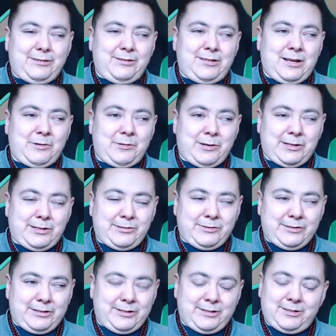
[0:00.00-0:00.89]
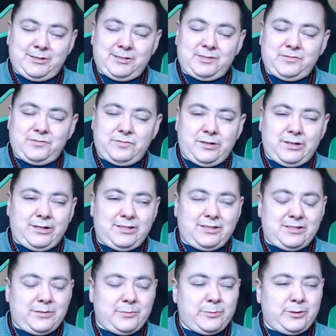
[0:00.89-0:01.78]
how I do it and it's very
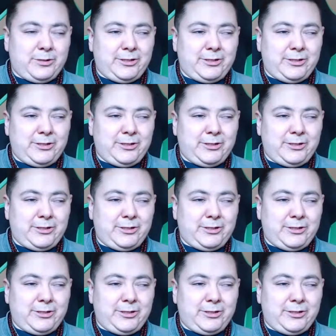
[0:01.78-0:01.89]
simple